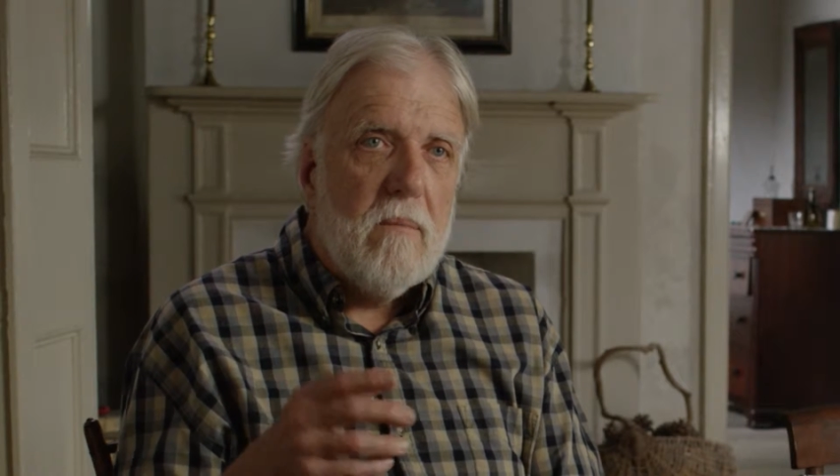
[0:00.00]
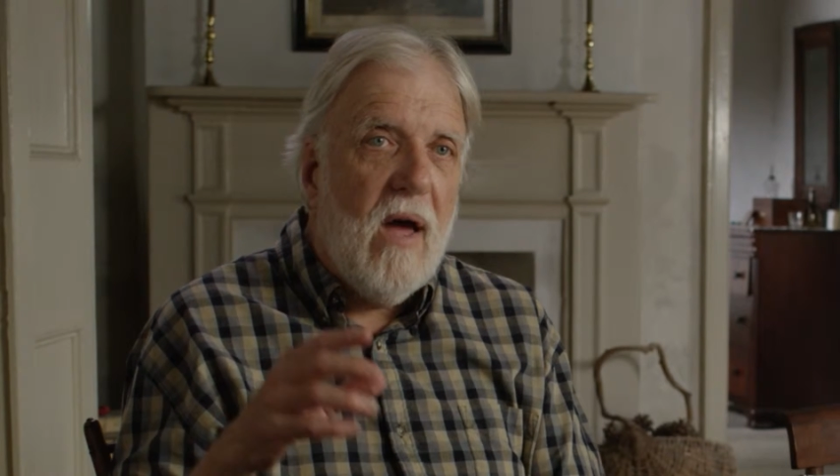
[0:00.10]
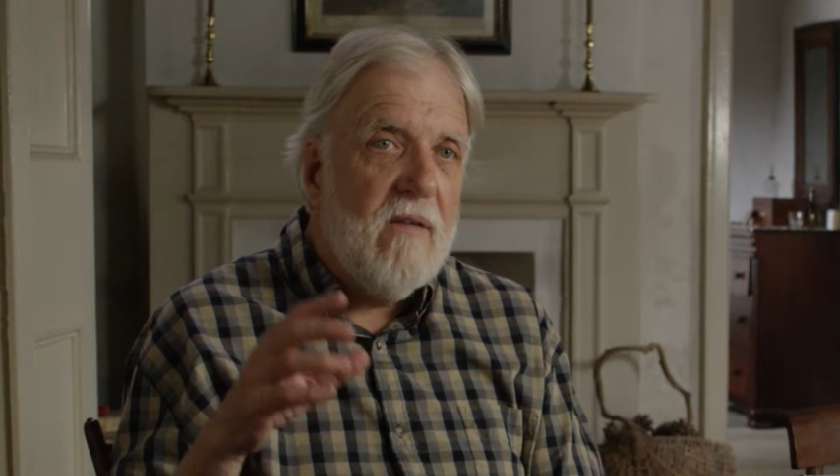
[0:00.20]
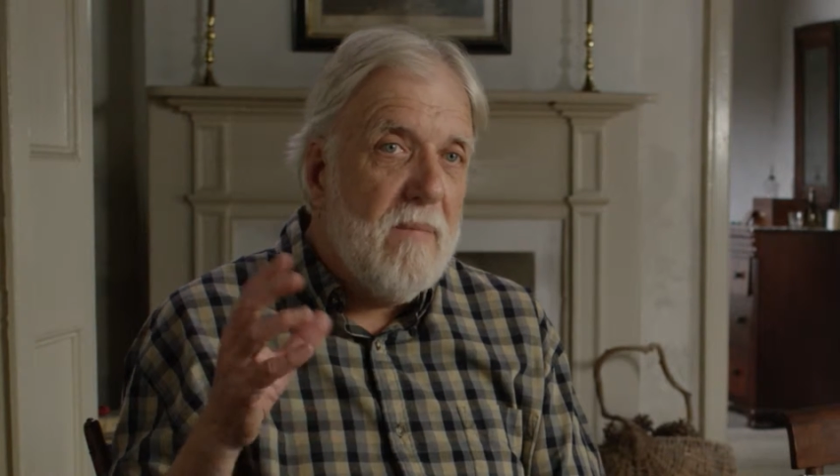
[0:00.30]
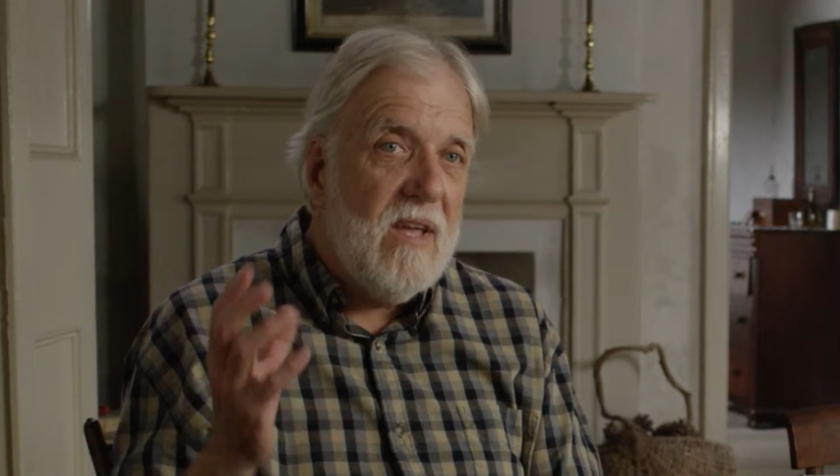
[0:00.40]

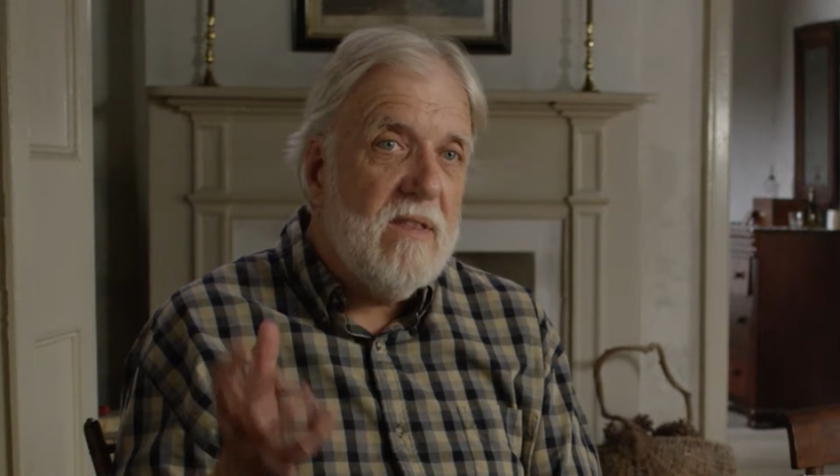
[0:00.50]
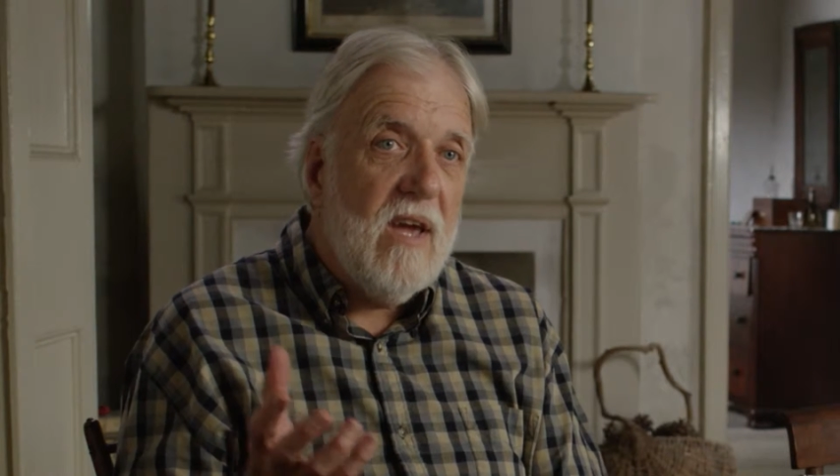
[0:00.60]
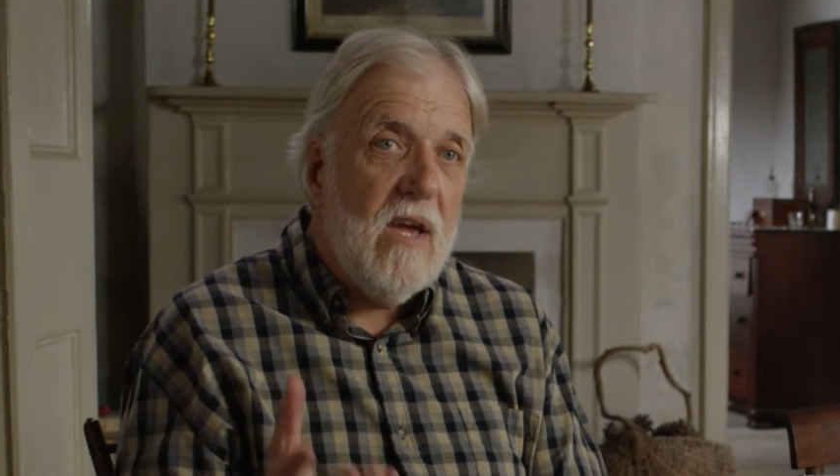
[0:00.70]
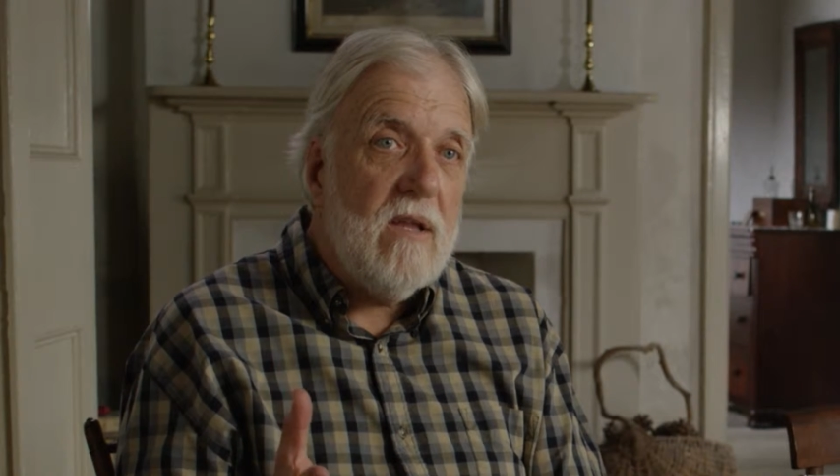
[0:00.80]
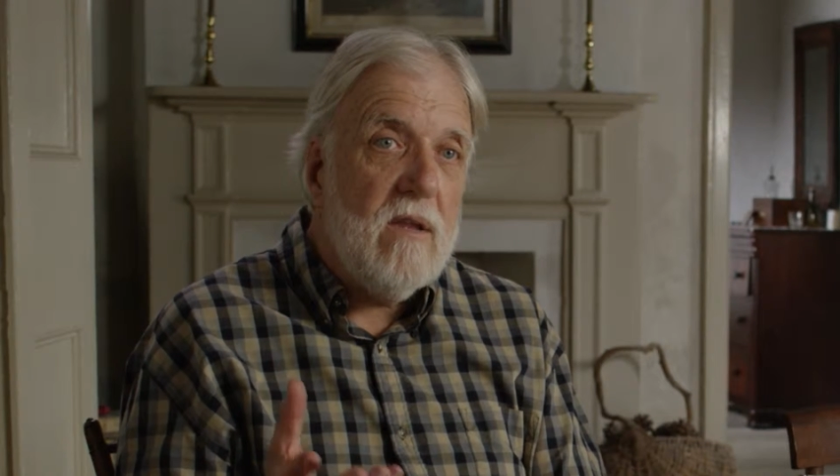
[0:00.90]
have
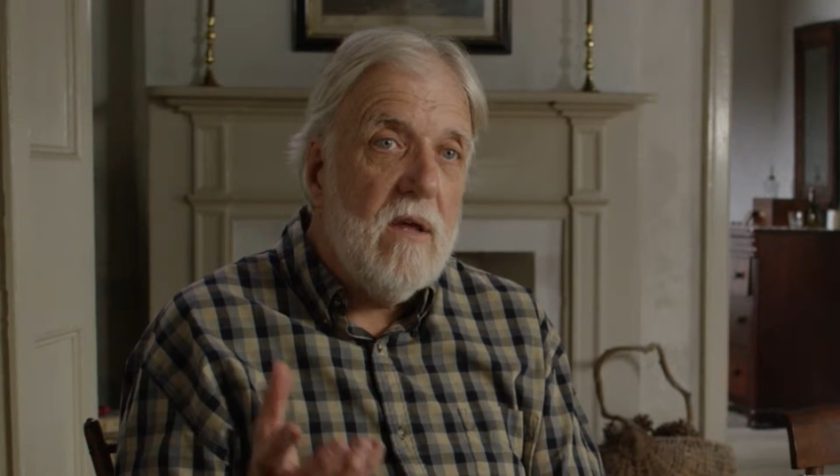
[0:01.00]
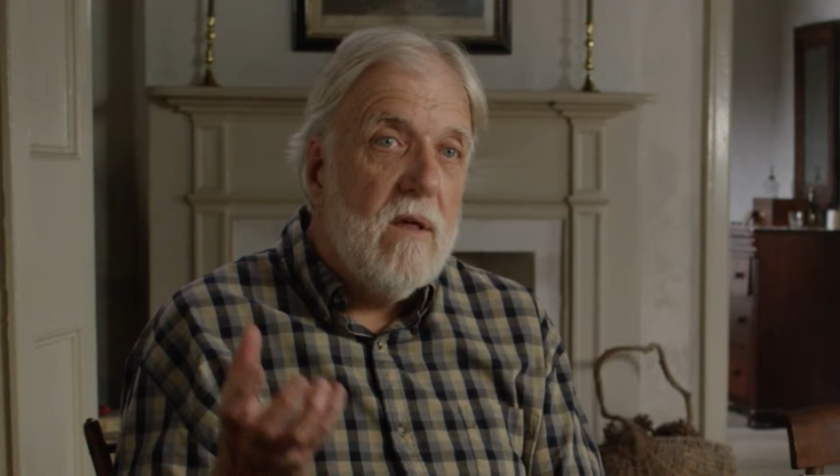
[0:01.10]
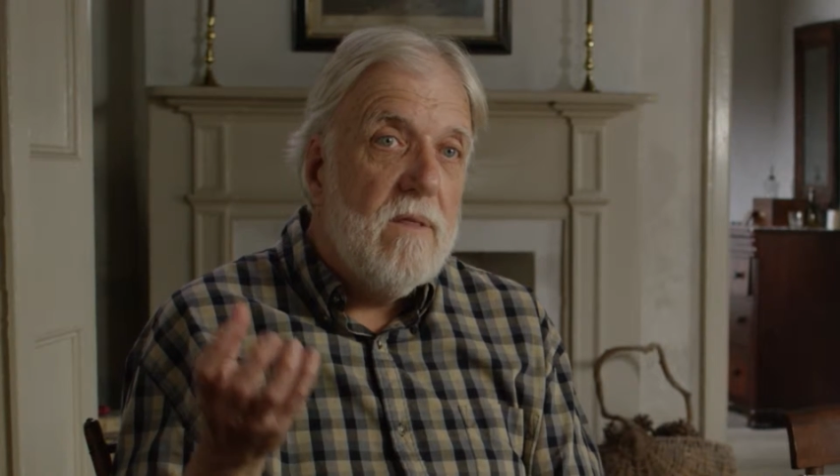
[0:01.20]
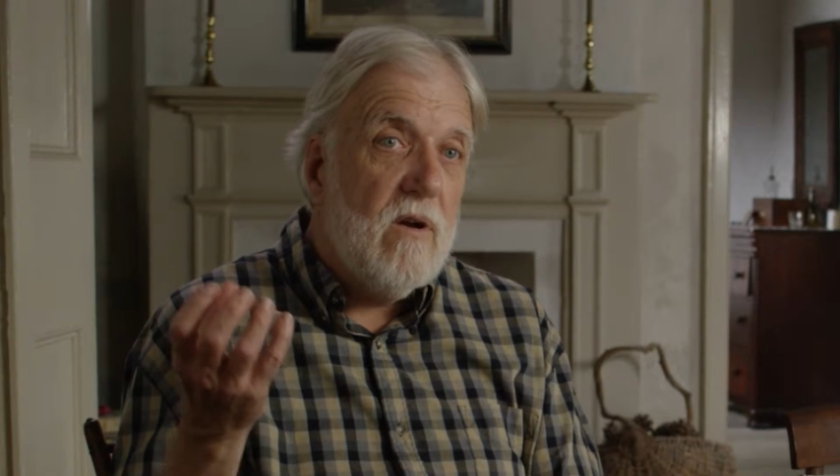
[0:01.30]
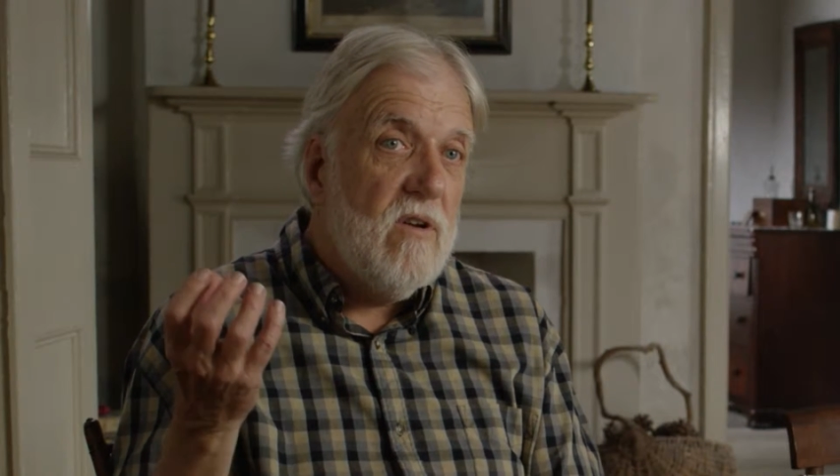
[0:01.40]
maintained
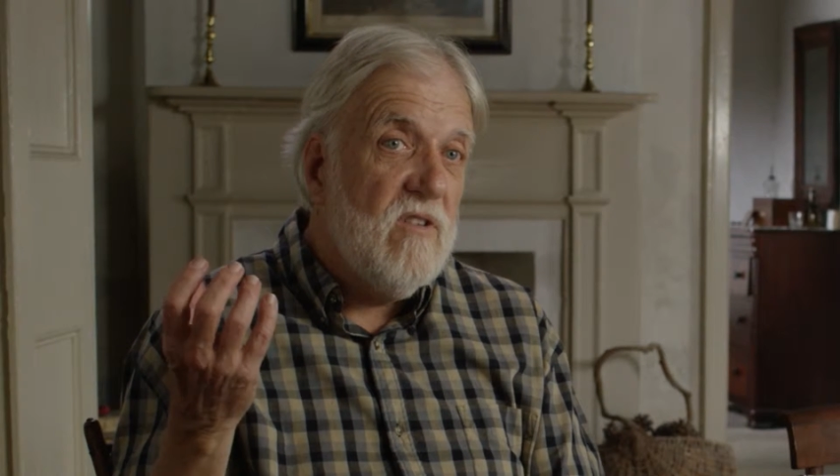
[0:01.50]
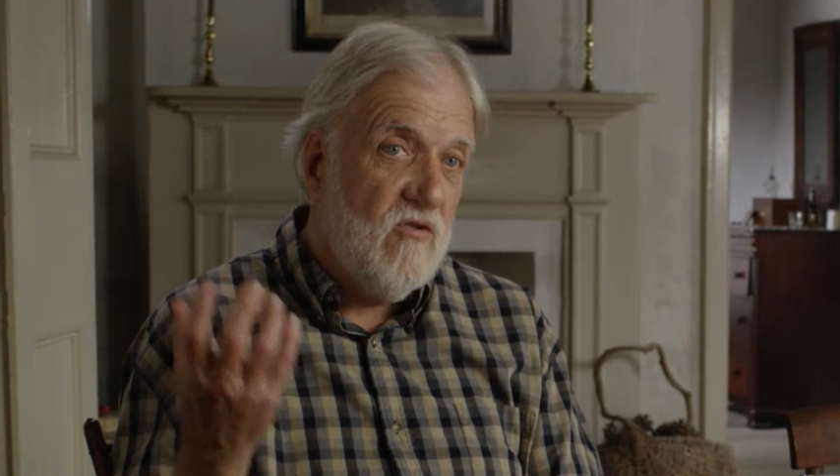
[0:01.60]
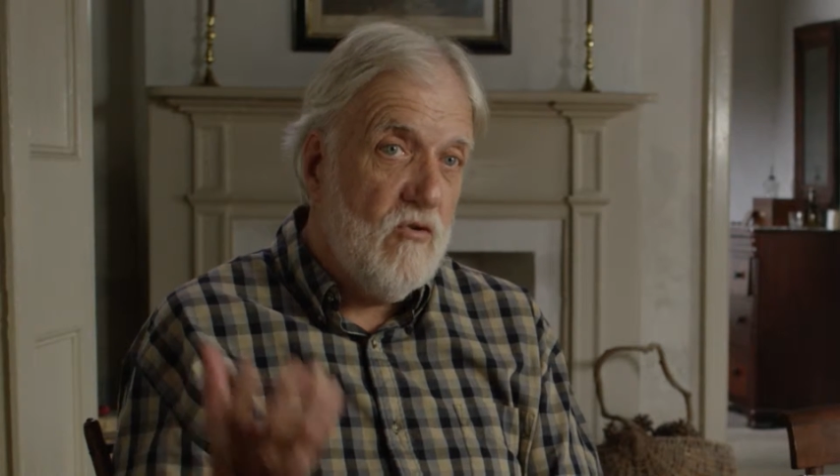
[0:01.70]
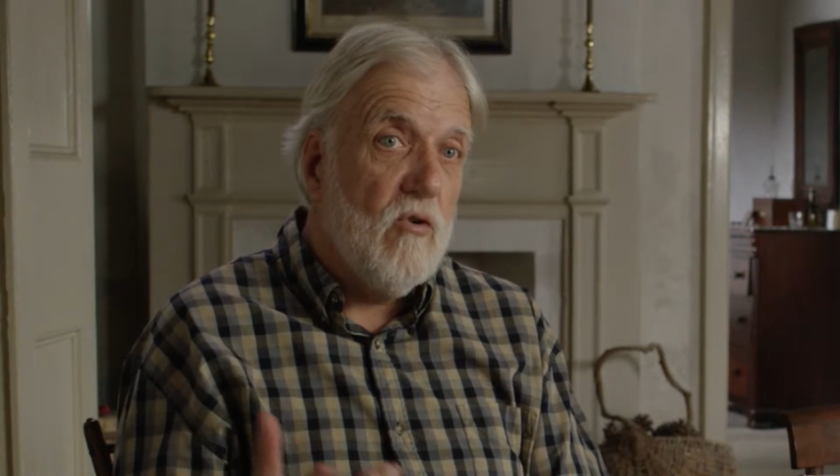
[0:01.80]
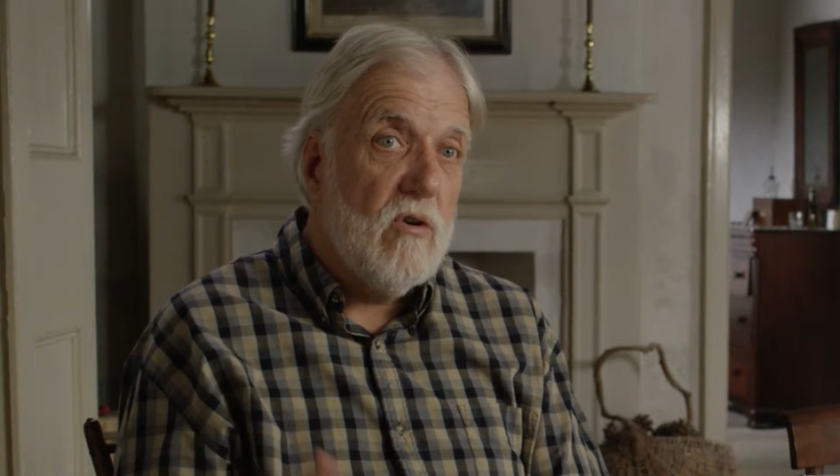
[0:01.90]
their
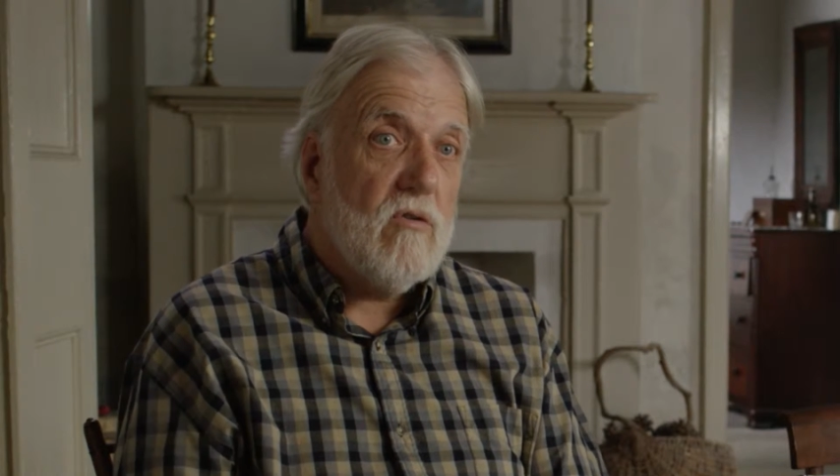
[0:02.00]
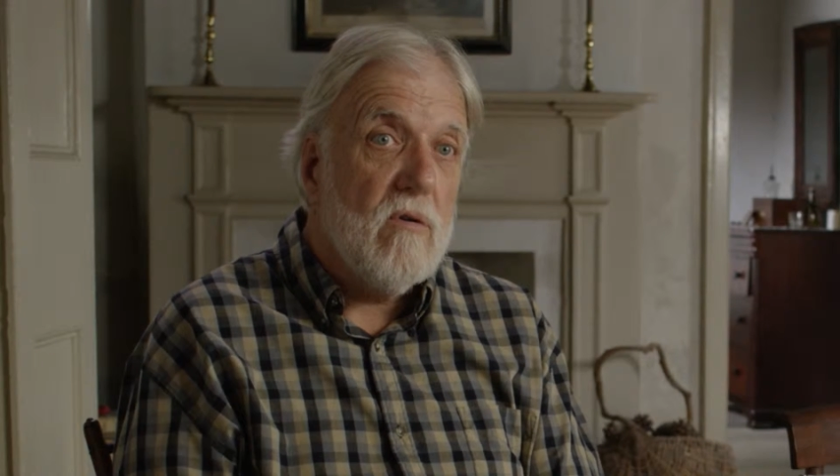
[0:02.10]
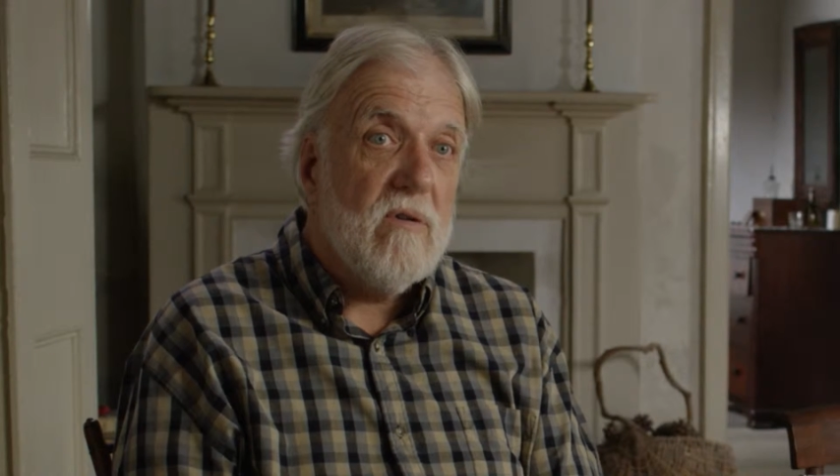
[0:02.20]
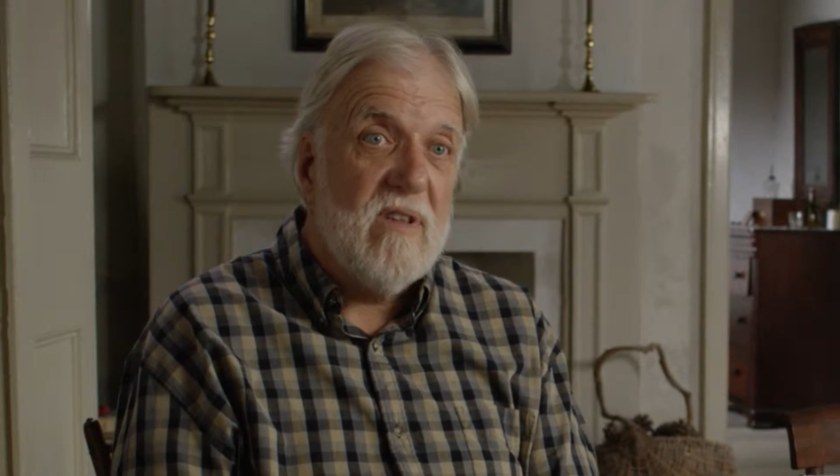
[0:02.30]
historical